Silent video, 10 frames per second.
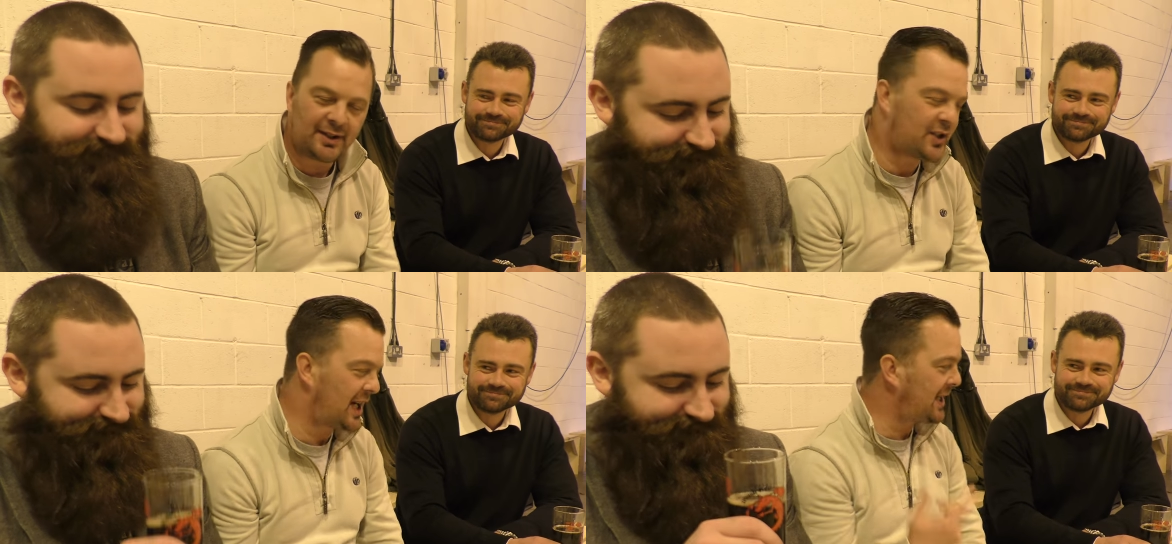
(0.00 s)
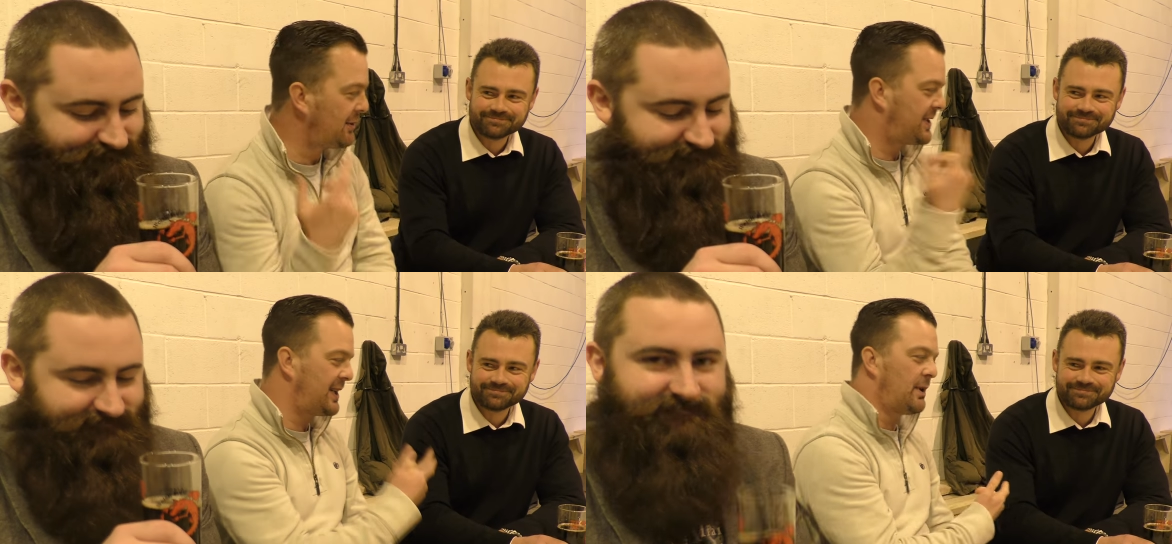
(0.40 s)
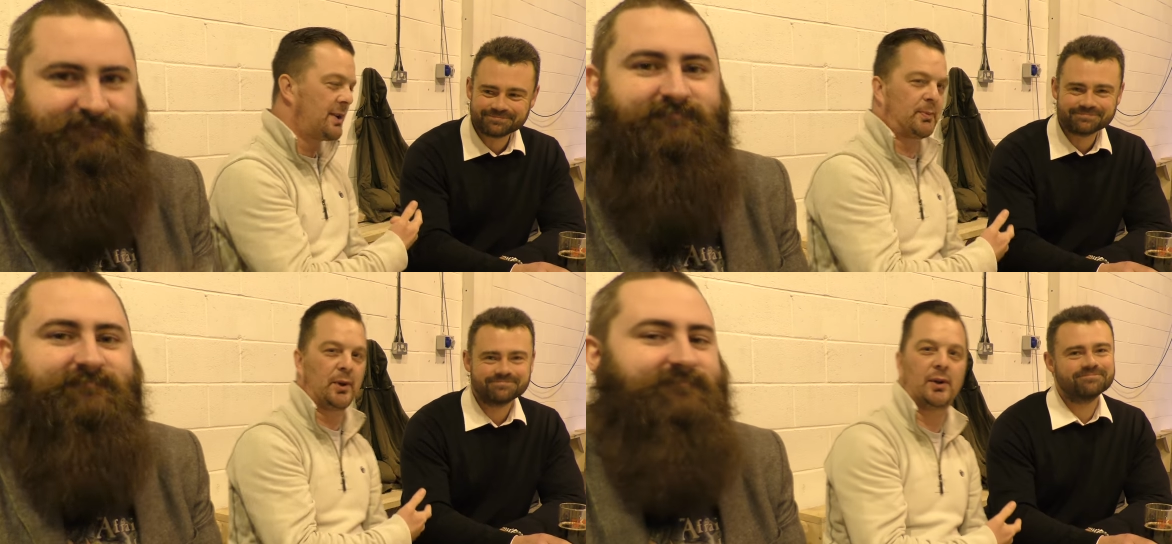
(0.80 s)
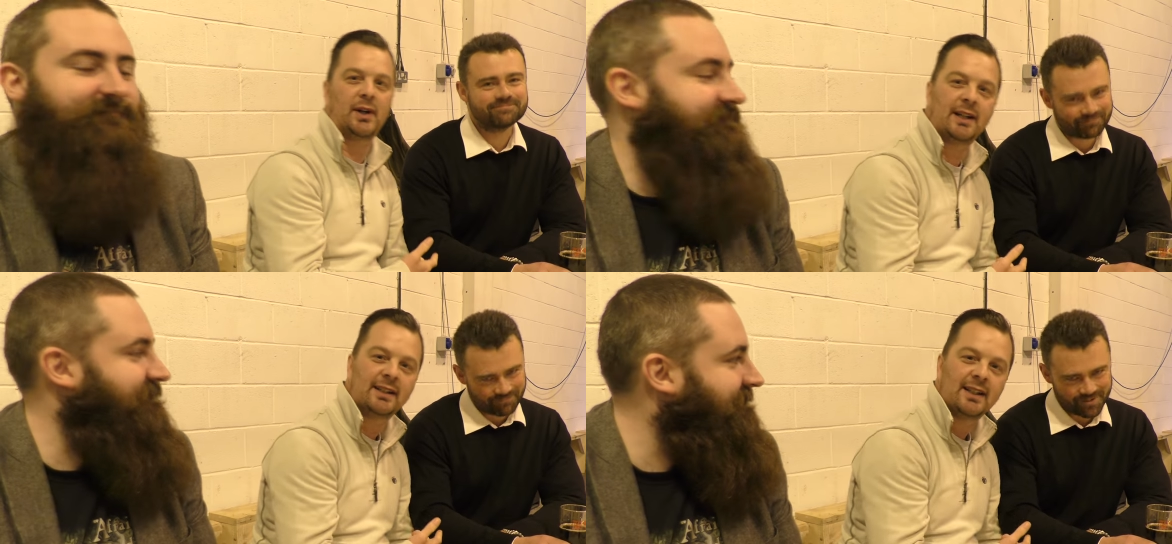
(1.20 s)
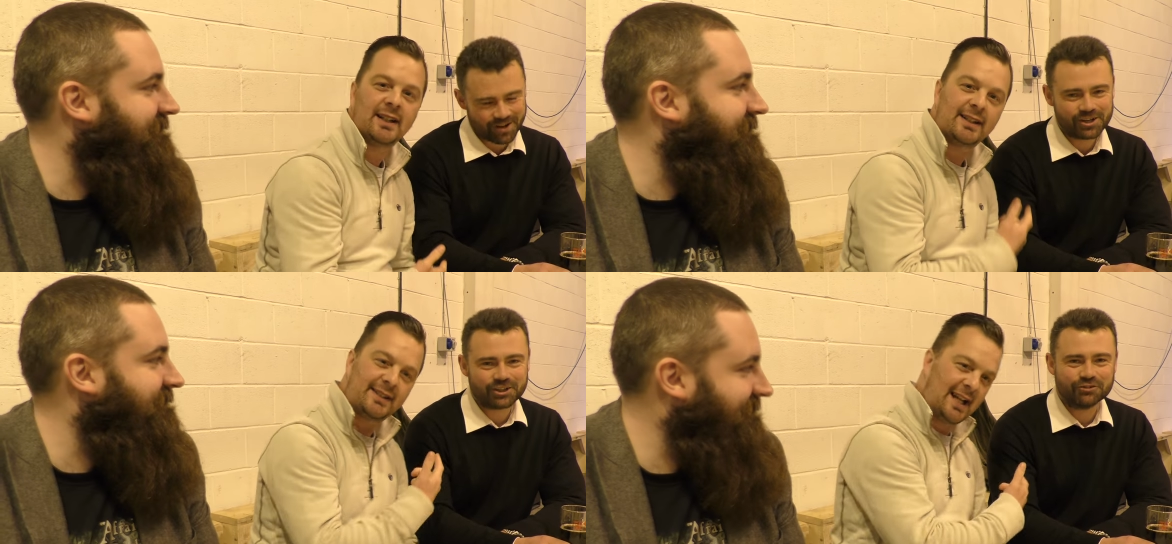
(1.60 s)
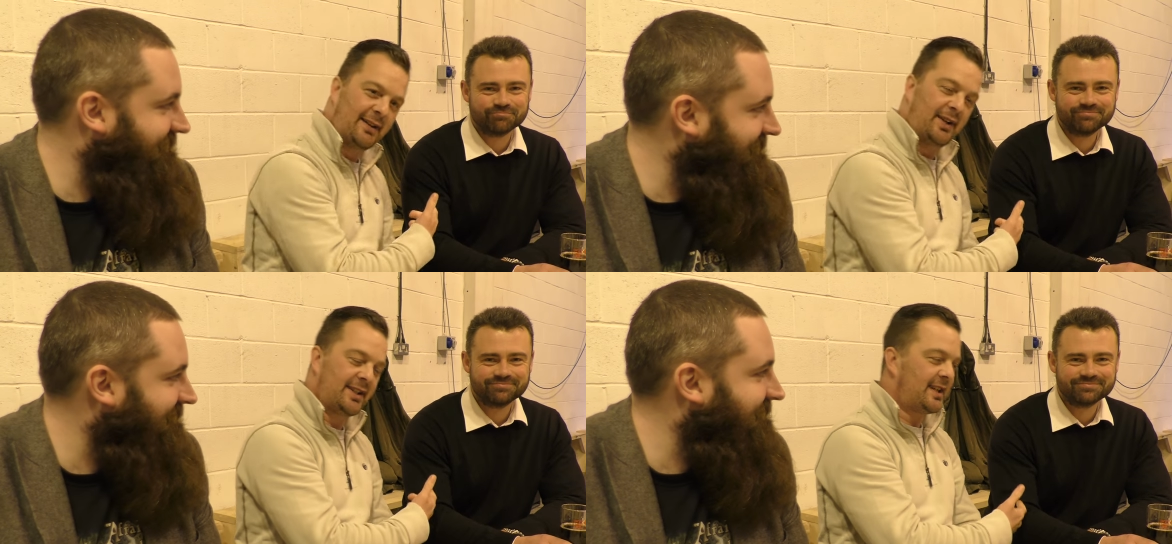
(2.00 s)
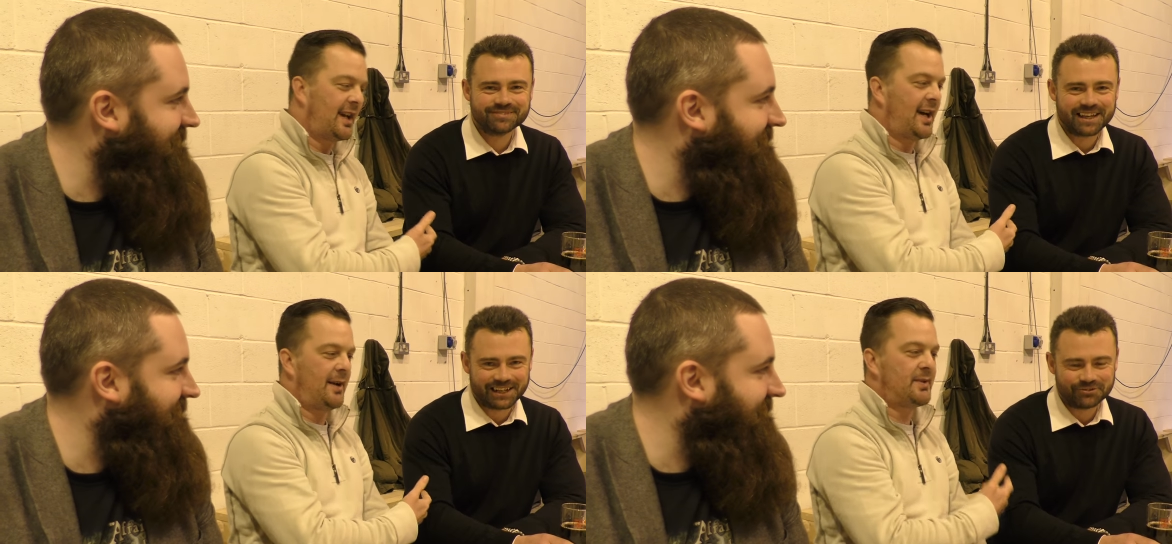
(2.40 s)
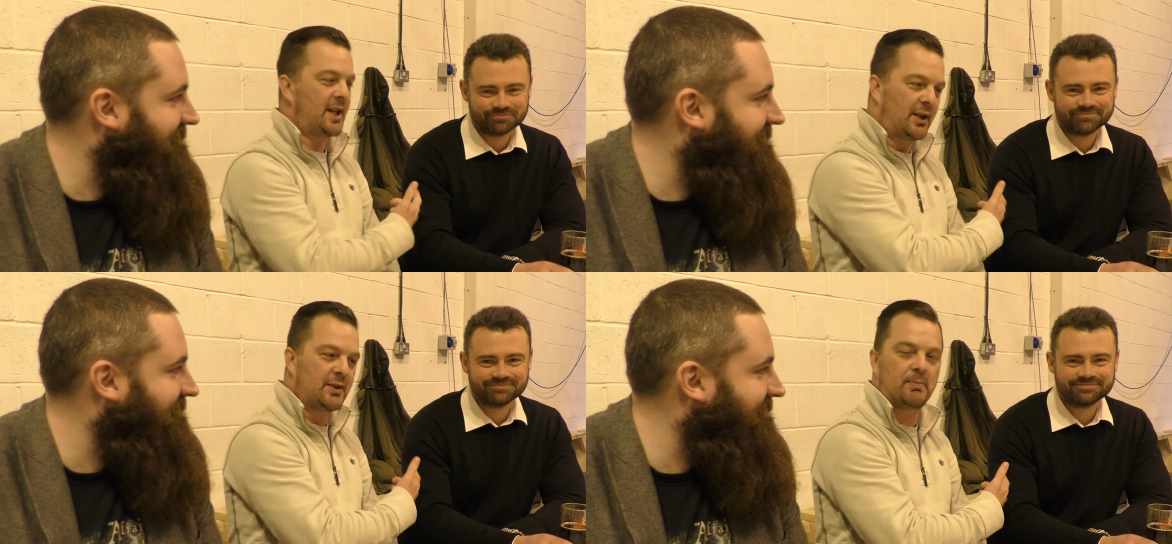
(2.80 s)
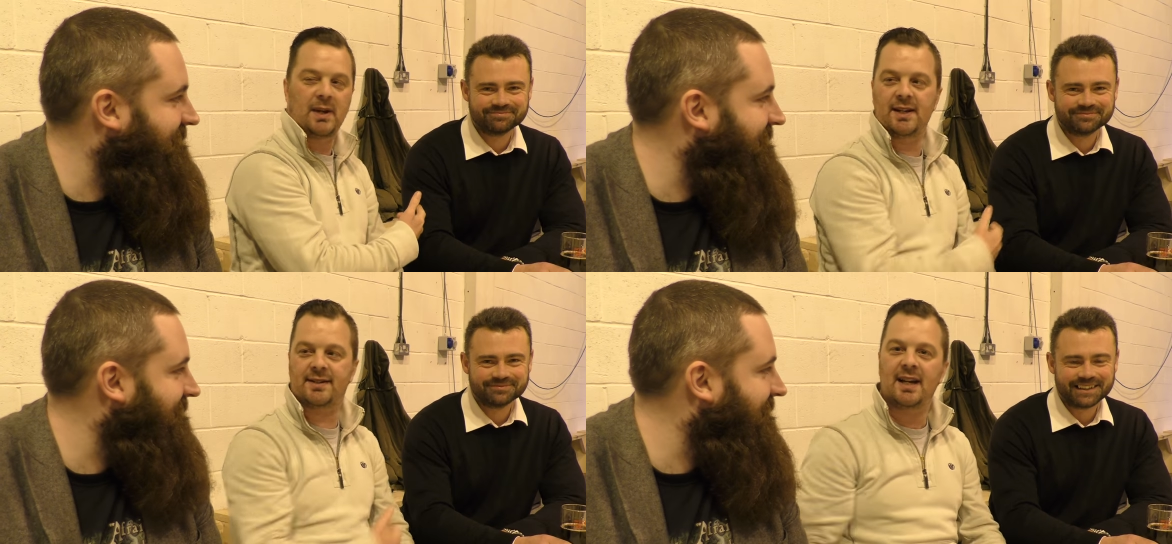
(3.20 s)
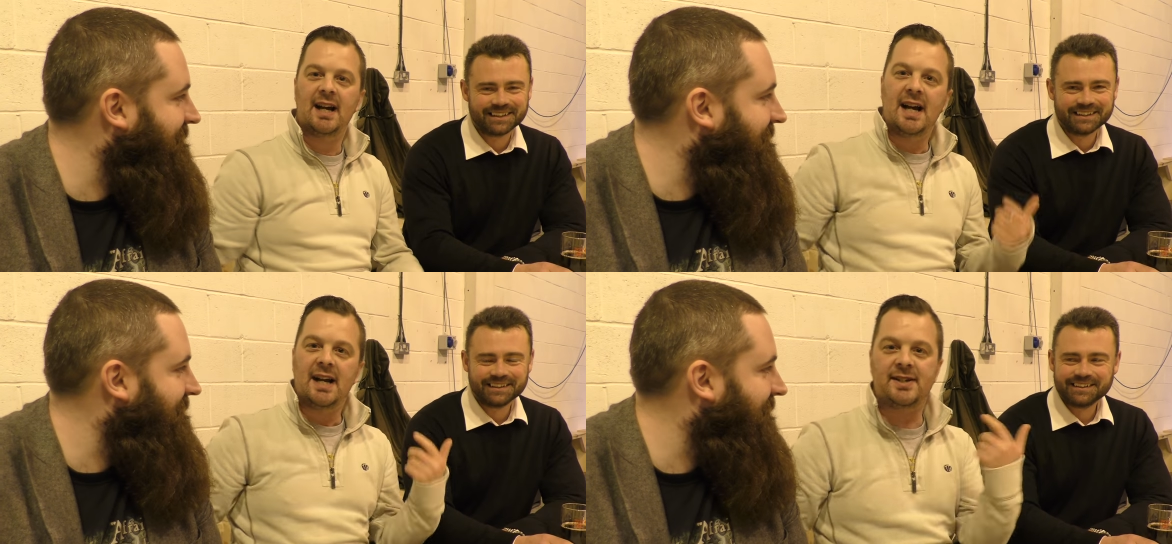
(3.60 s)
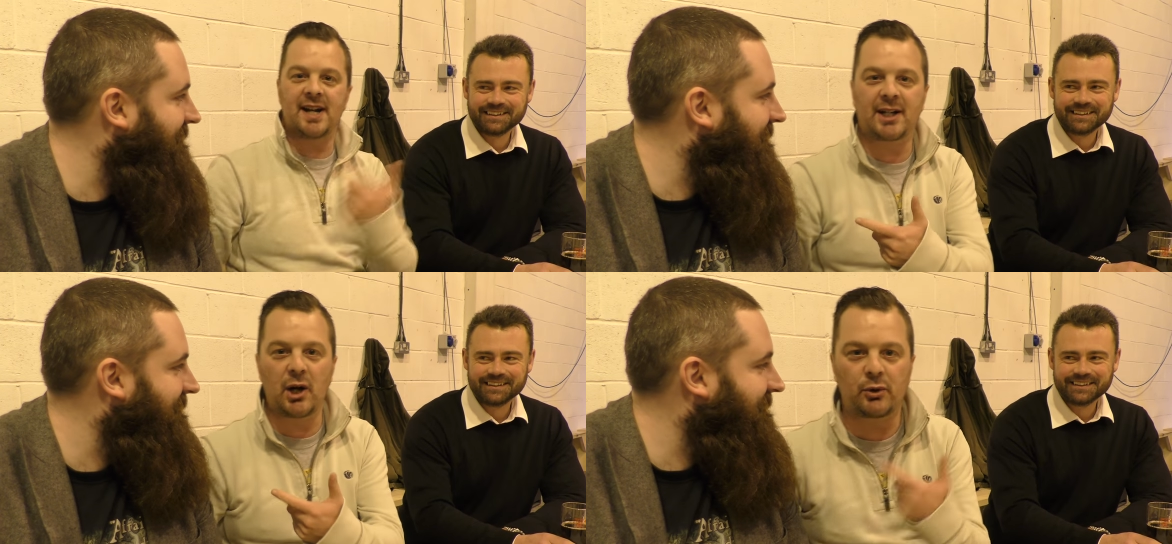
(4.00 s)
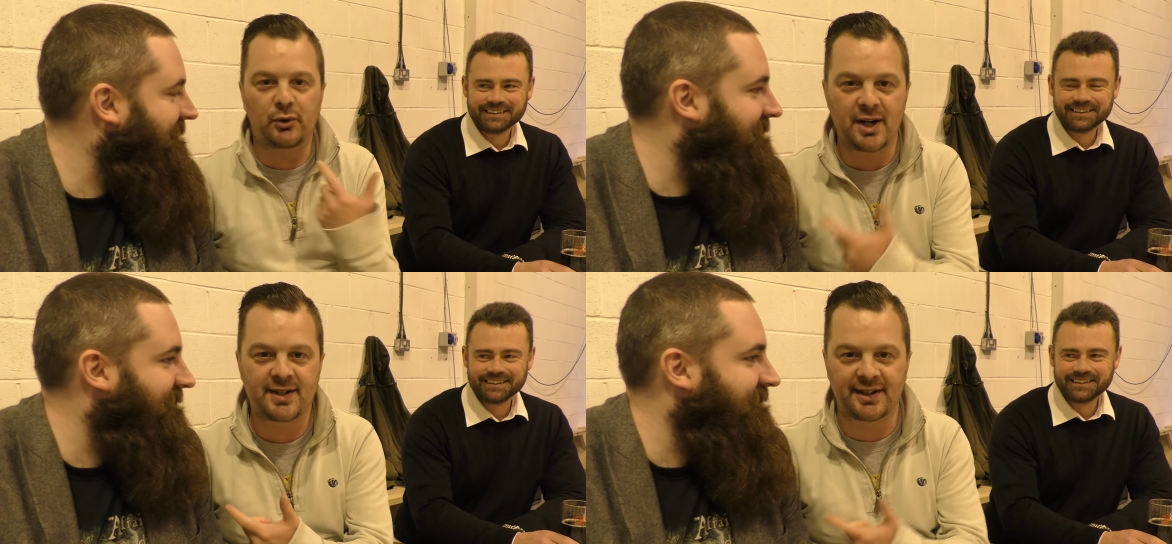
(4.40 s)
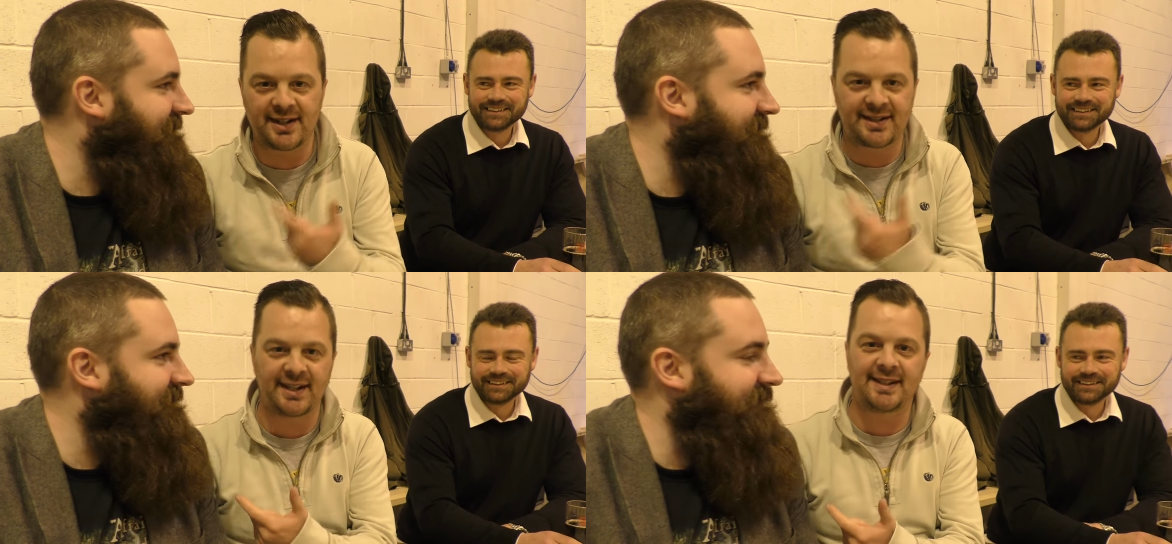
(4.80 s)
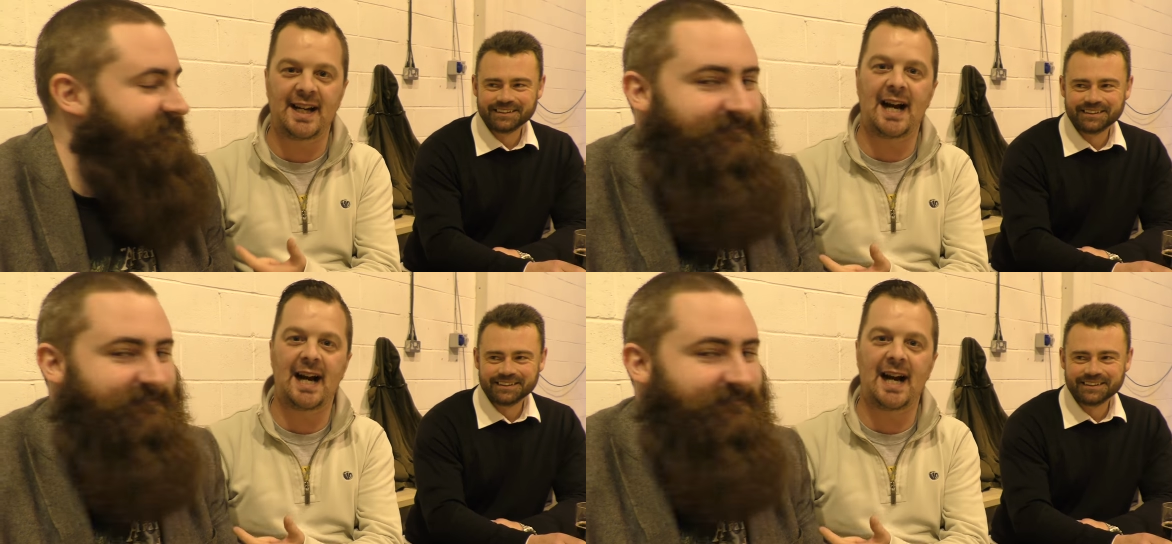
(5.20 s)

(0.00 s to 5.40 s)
Speaker 1: Check out Tidwell's Brewery. David. Um, check out his beers. Check out Chris at the City